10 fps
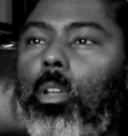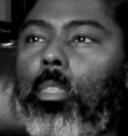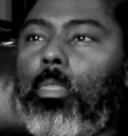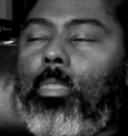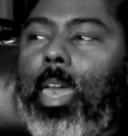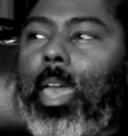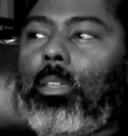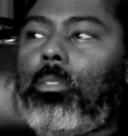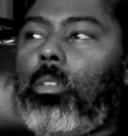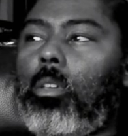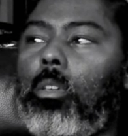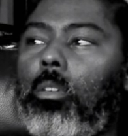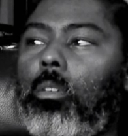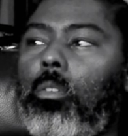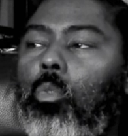that
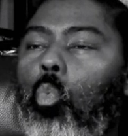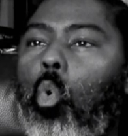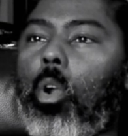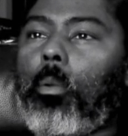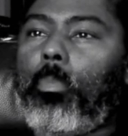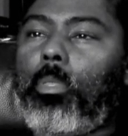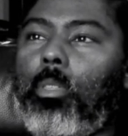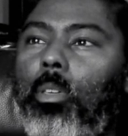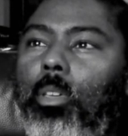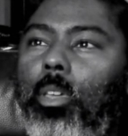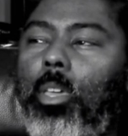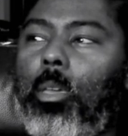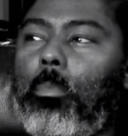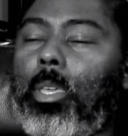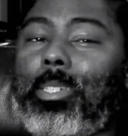warmth
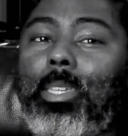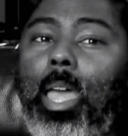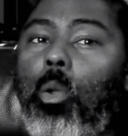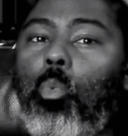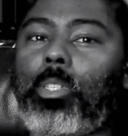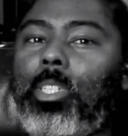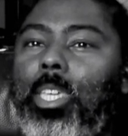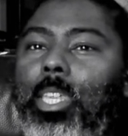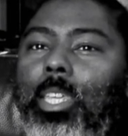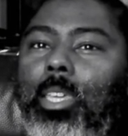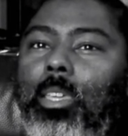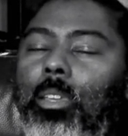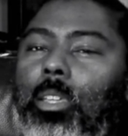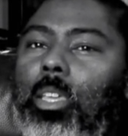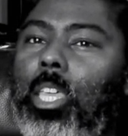because I wasn't getting it
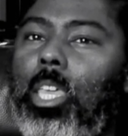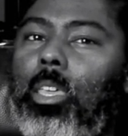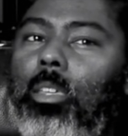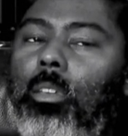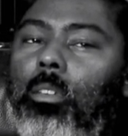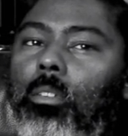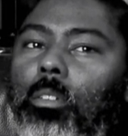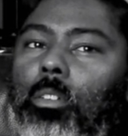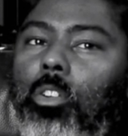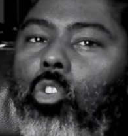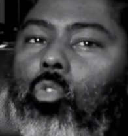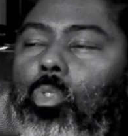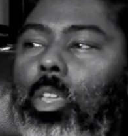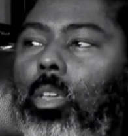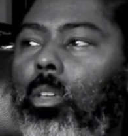in
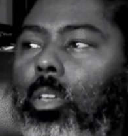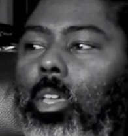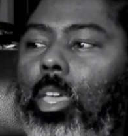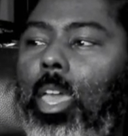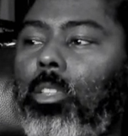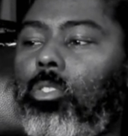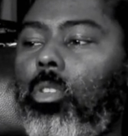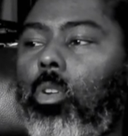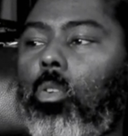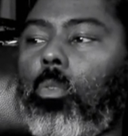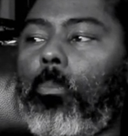Korea. And so